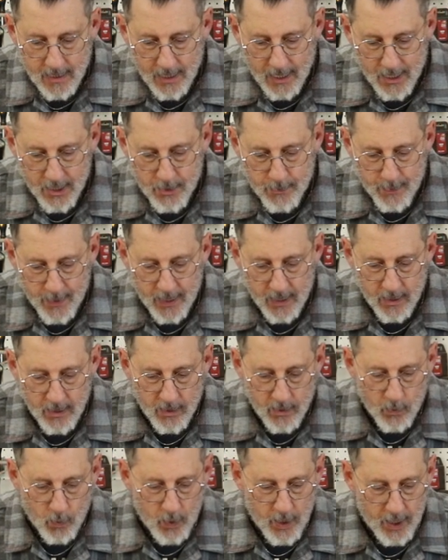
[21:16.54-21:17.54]
I
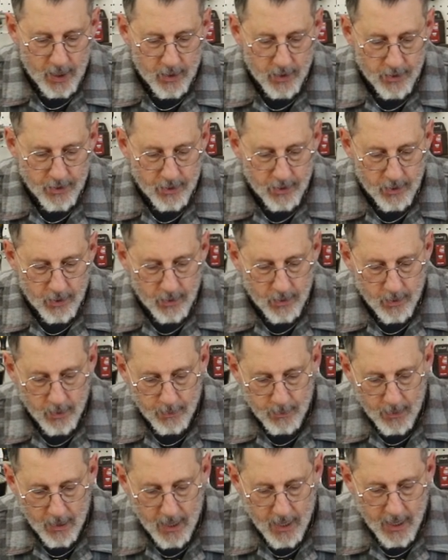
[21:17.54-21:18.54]
spend a week or two
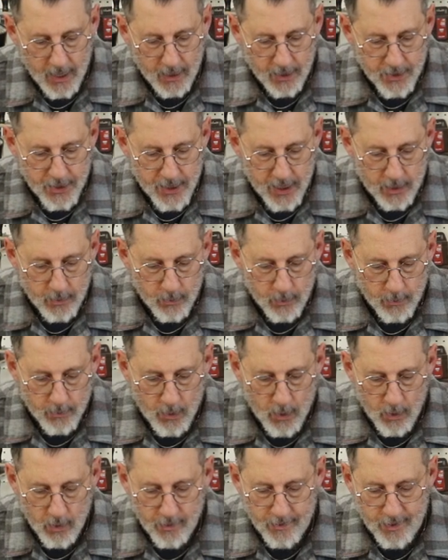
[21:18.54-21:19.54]
applying a general
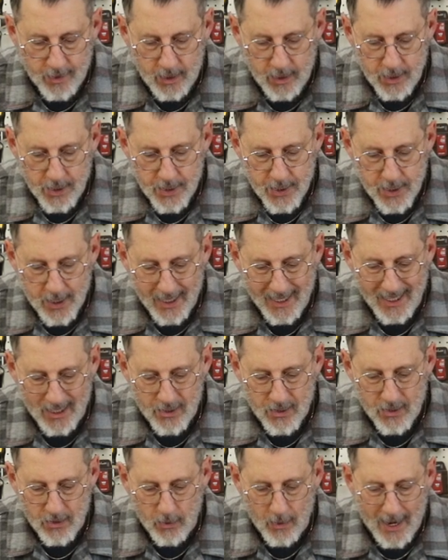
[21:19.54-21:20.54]
bowl finish and it
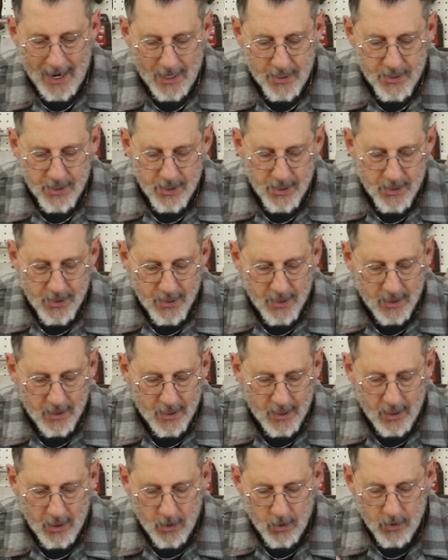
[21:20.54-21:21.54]
gets scratches
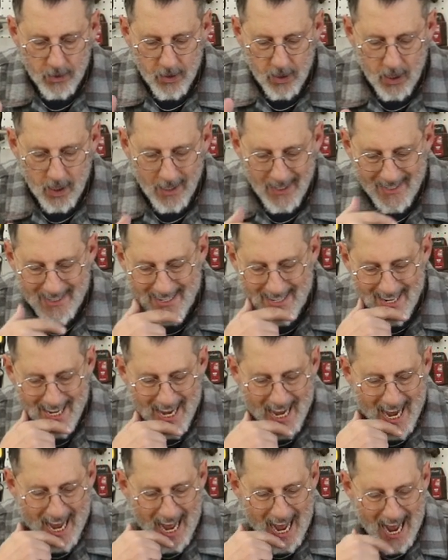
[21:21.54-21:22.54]
and he goes on.
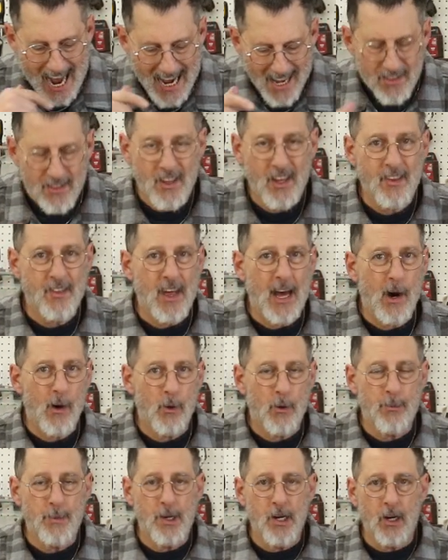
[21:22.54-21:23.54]
I think that
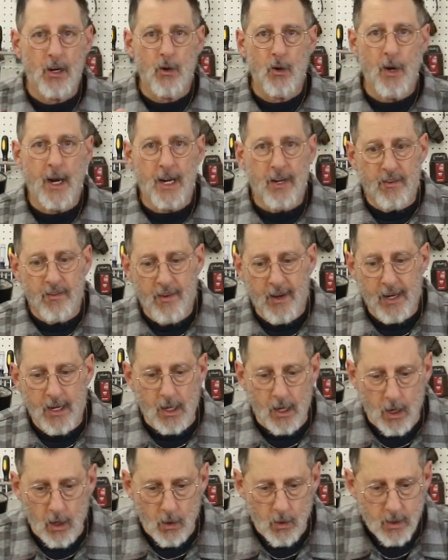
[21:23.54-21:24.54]
would be a great
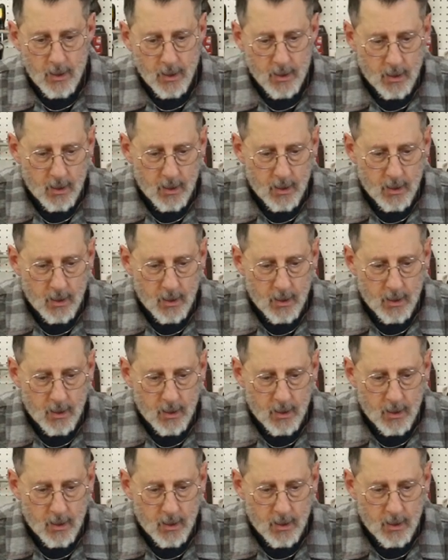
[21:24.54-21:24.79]
video